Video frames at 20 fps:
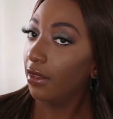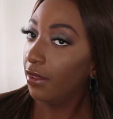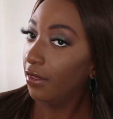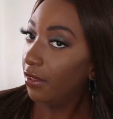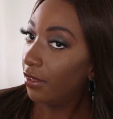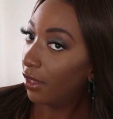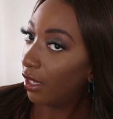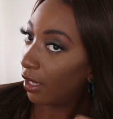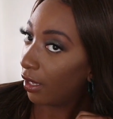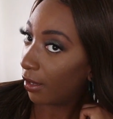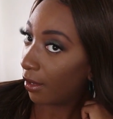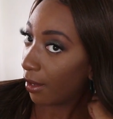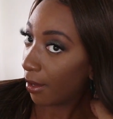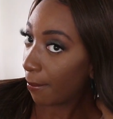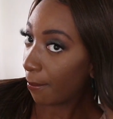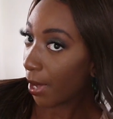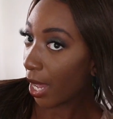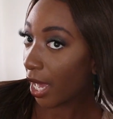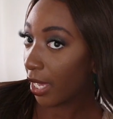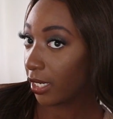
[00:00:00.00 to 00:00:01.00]
the
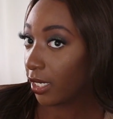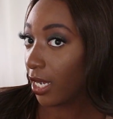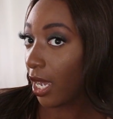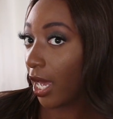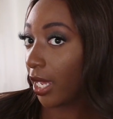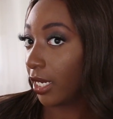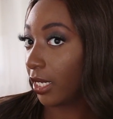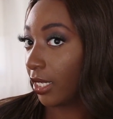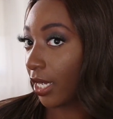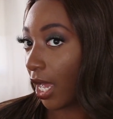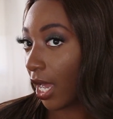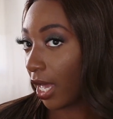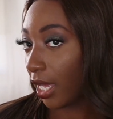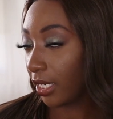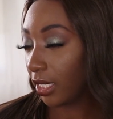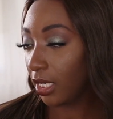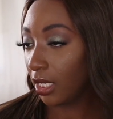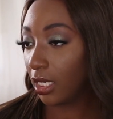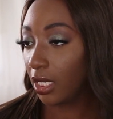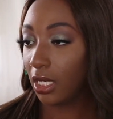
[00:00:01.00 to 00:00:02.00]
body
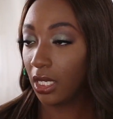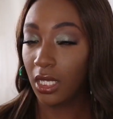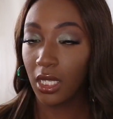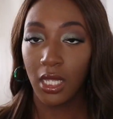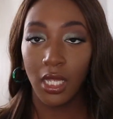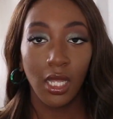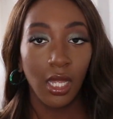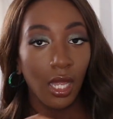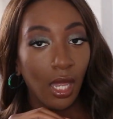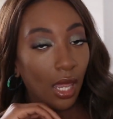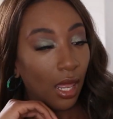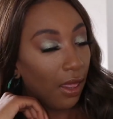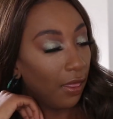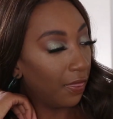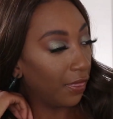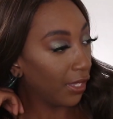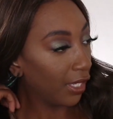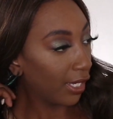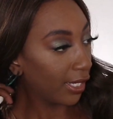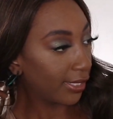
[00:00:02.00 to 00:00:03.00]
yaddy,
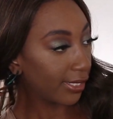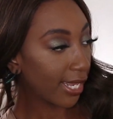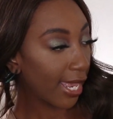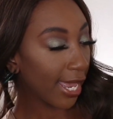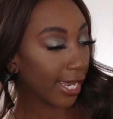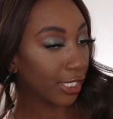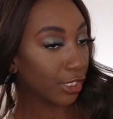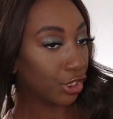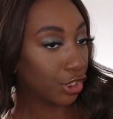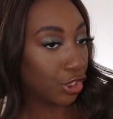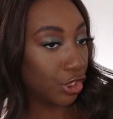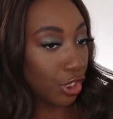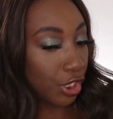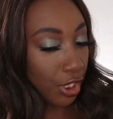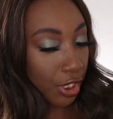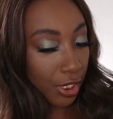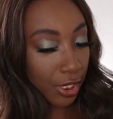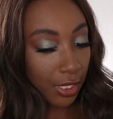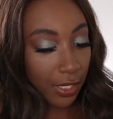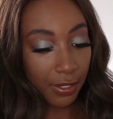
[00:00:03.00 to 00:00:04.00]
the
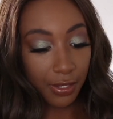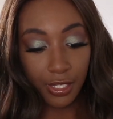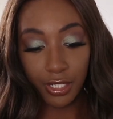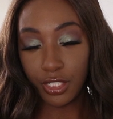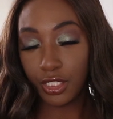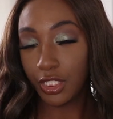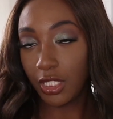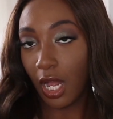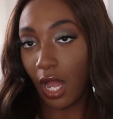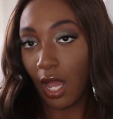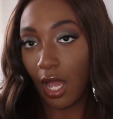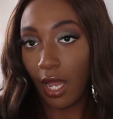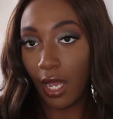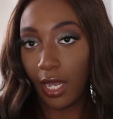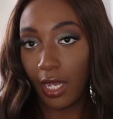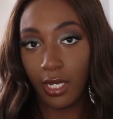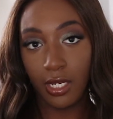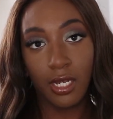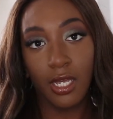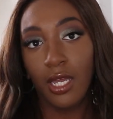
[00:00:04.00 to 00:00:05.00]
texture, the
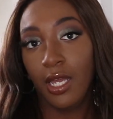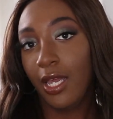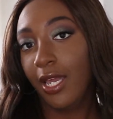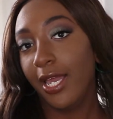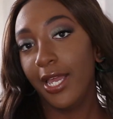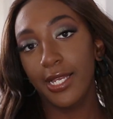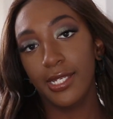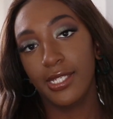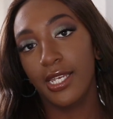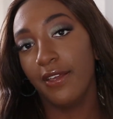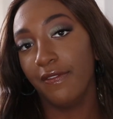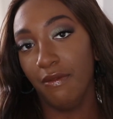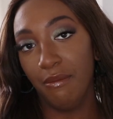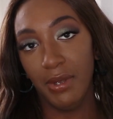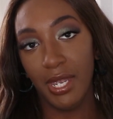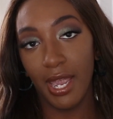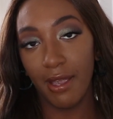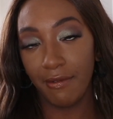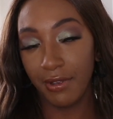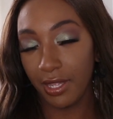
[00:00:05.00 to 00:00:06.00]
shine, It's giving
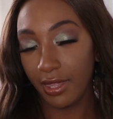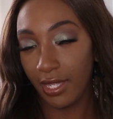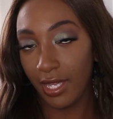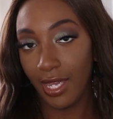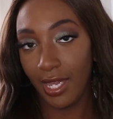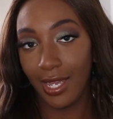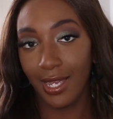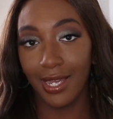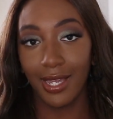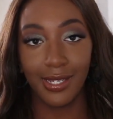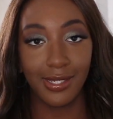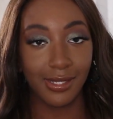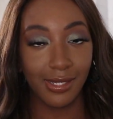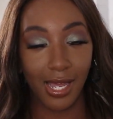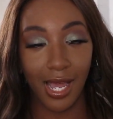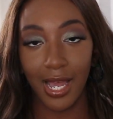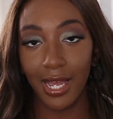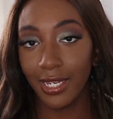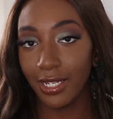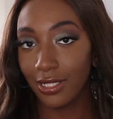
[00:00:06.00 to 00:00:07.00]
me everything. It's
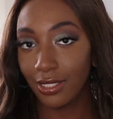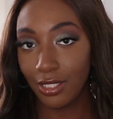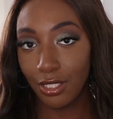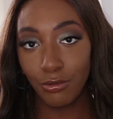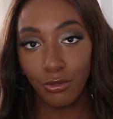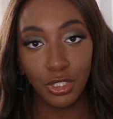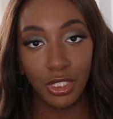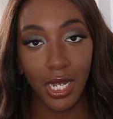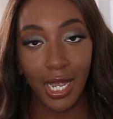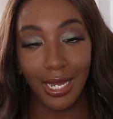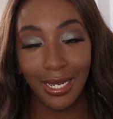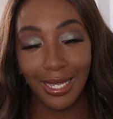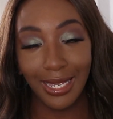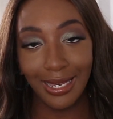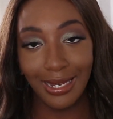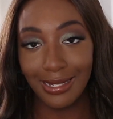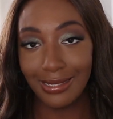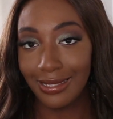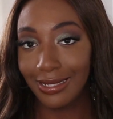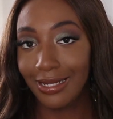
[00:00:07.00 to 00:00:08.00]
not too shiny,
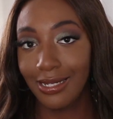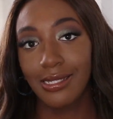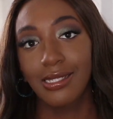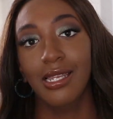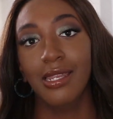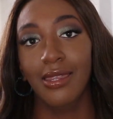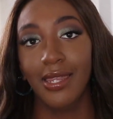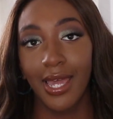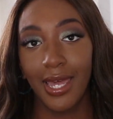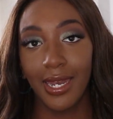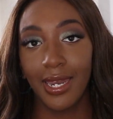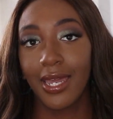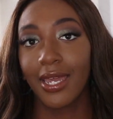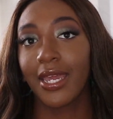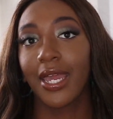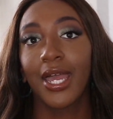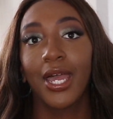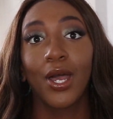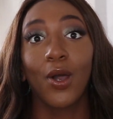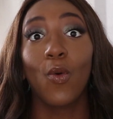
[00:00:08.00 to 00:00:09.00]
it doesn't look
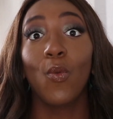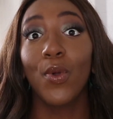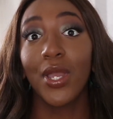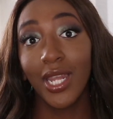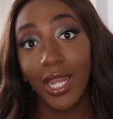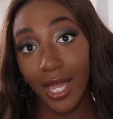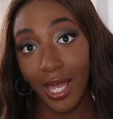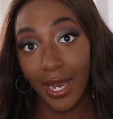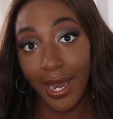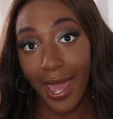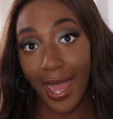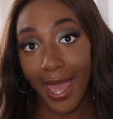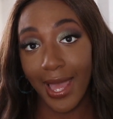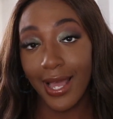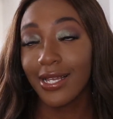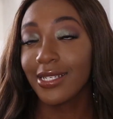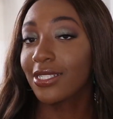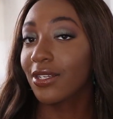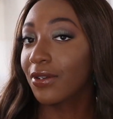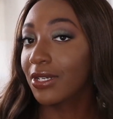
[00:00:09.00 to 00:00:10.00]
synthetic. We love
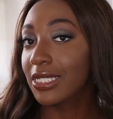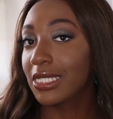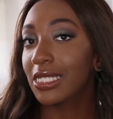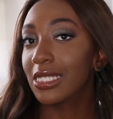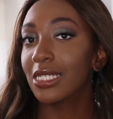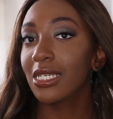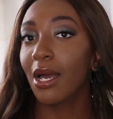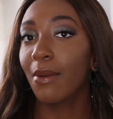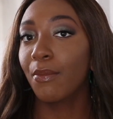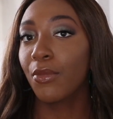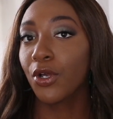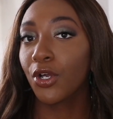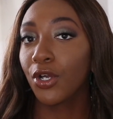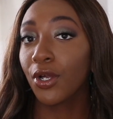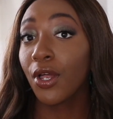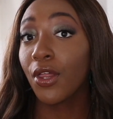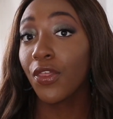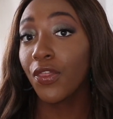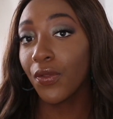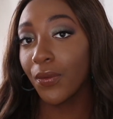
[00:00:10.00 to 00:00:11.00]
that. So this is number
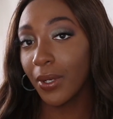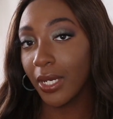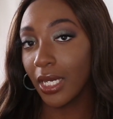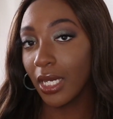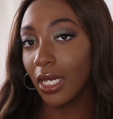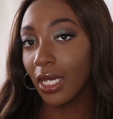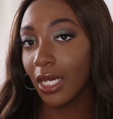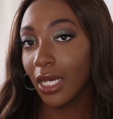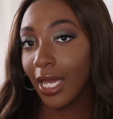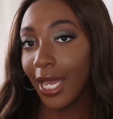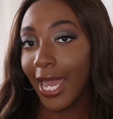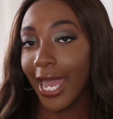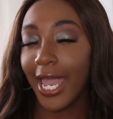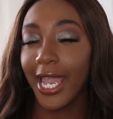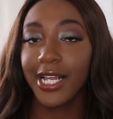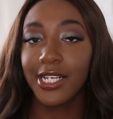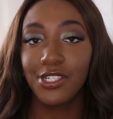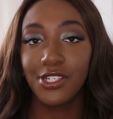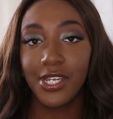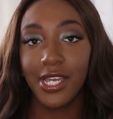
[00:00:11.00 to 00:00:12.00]
3,
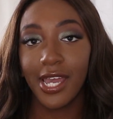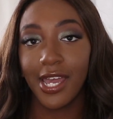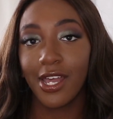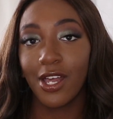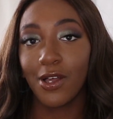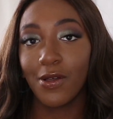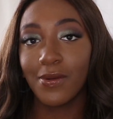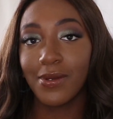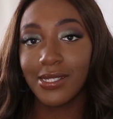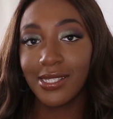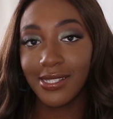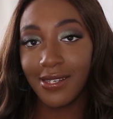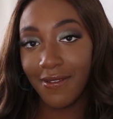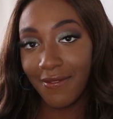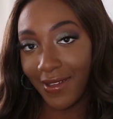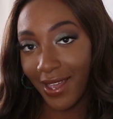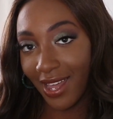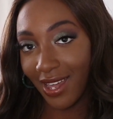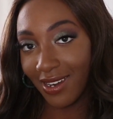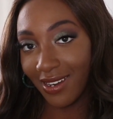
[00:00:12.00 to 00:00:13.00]
HDL
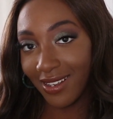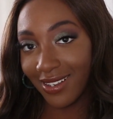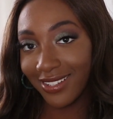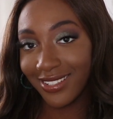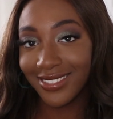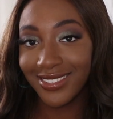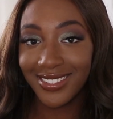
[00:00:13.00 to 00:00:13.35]
Savannah.